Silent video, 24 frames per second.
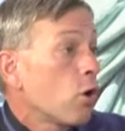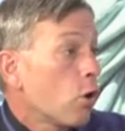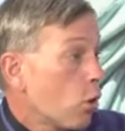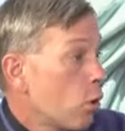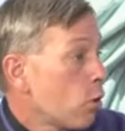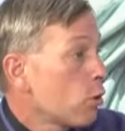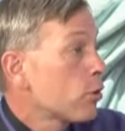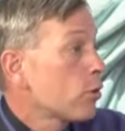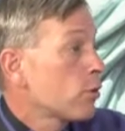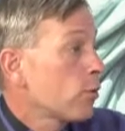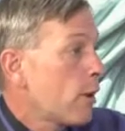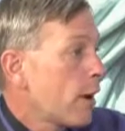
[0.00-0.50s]

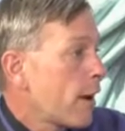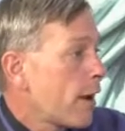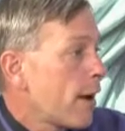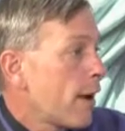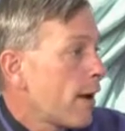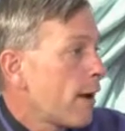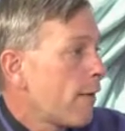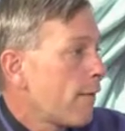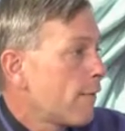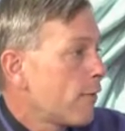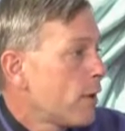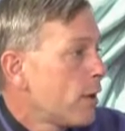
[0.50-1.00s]
also
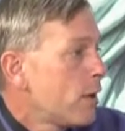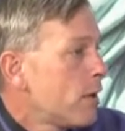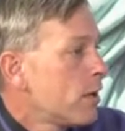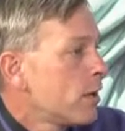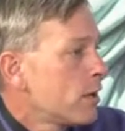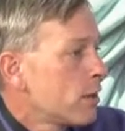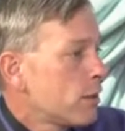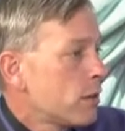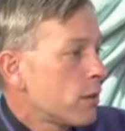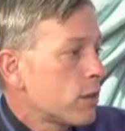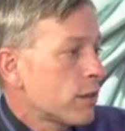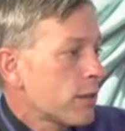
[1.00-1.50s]
have
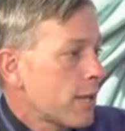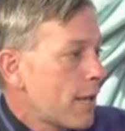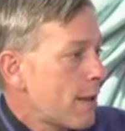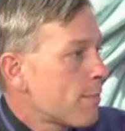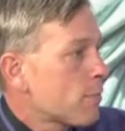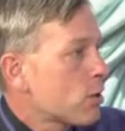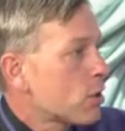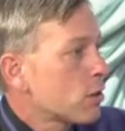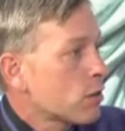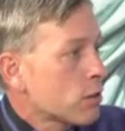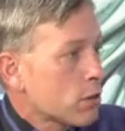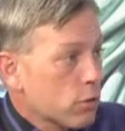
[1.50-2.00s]
the same
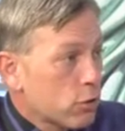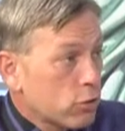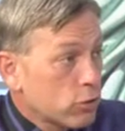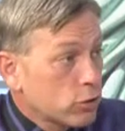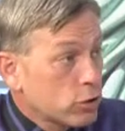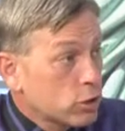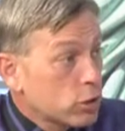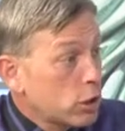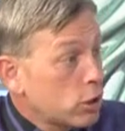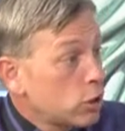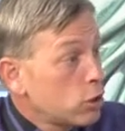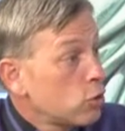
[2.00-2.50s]

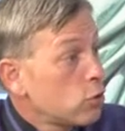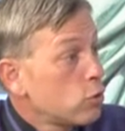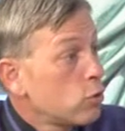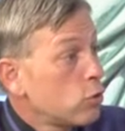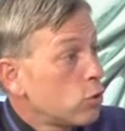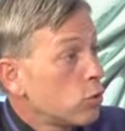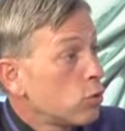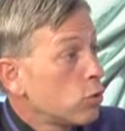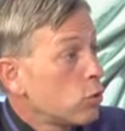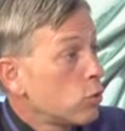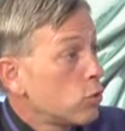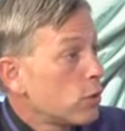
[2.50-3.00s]
concerns that you
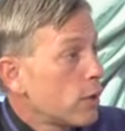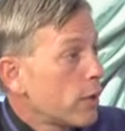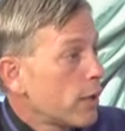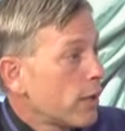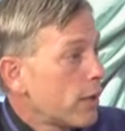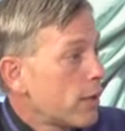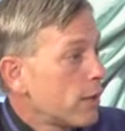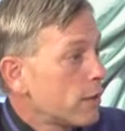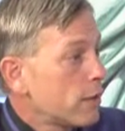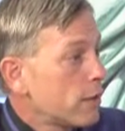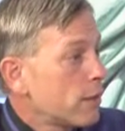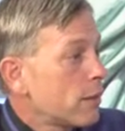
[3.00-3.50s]
do
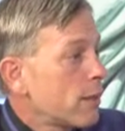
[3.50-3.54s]
that